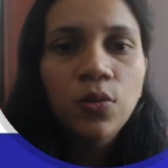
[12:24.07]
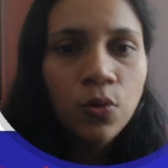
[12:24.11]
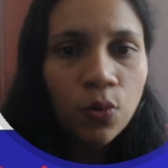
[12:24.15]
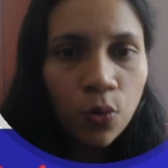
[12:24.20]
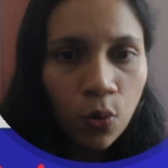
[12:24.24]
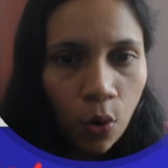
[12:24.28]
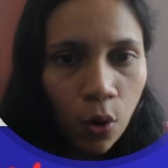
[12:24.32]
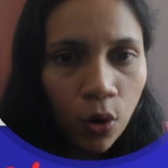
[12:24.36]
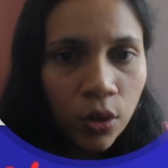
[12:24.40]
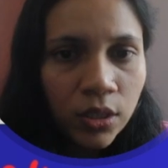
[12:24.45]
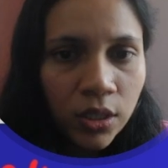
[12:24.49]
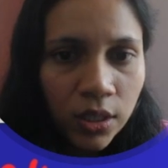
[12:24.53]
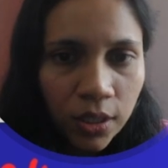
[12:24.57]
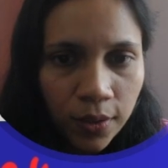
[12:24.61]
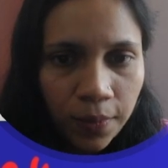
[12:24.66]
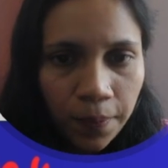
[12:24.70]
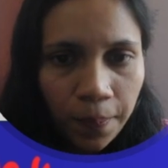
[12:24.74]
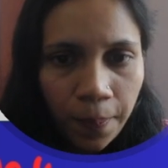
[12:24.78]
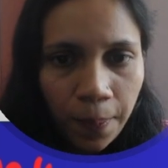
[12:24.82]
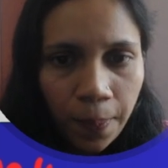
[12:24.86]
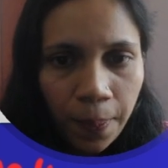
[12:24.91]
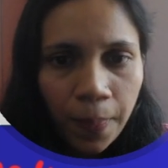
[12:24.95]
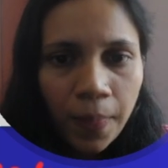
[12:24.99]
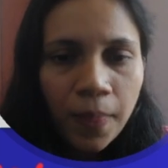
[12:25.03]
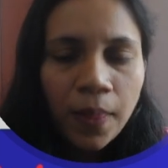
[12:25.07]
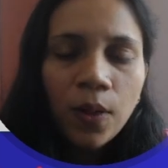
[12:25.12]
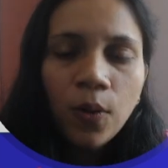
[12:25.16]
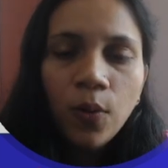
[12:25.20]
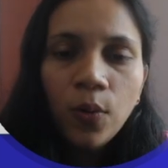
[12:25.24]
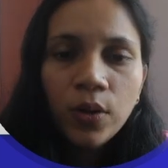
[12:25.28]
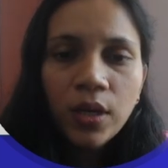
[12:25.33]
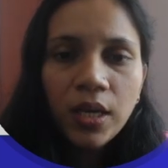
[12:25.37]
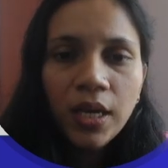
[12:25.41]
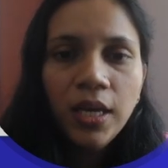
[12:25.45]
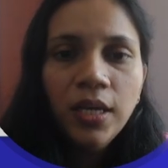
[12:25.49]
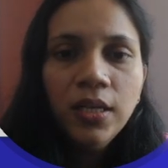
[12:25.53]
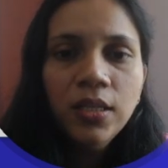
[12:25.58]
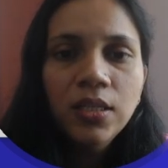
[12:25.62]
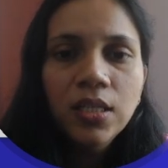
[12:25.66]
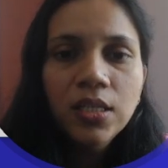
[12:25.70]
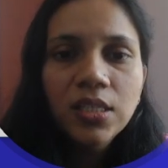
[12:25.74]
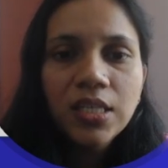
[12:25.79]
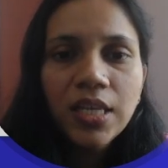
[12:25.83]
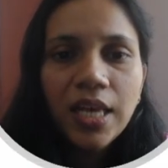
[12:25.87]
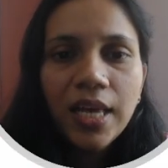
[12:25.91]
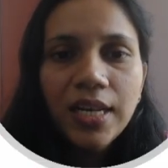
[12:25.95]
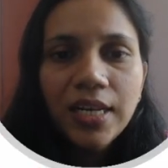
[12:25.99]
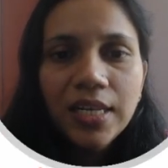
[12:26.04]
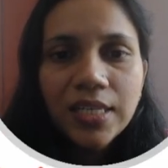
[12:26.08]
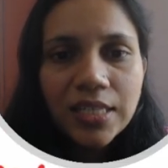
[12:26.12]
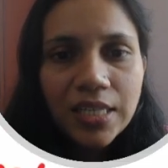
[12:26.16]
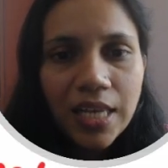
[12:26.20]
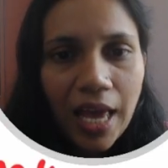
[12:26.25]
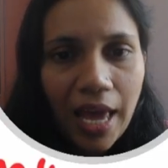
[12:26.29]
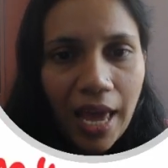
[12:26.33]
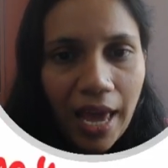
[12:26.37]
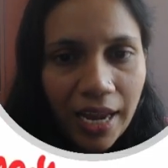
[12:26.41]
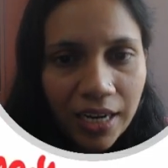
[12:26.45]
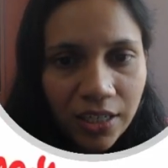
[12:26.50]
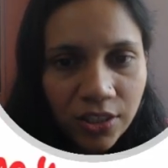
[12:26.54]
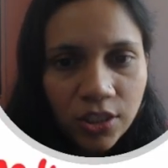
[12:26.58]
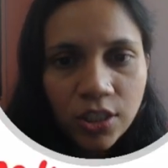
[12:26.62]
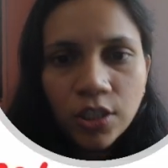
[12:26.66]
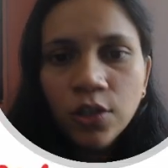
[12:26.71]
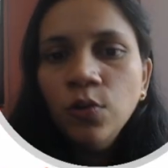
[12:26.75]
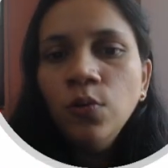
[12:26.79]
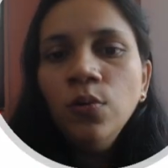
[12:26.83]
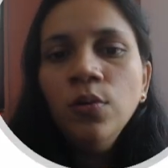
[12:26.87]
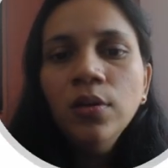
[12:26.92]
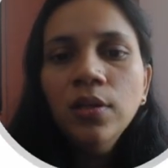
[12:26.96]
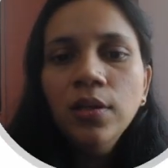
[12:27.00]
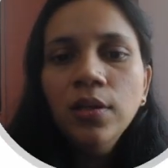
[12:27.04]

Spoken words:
growth. Okay, the cell is active.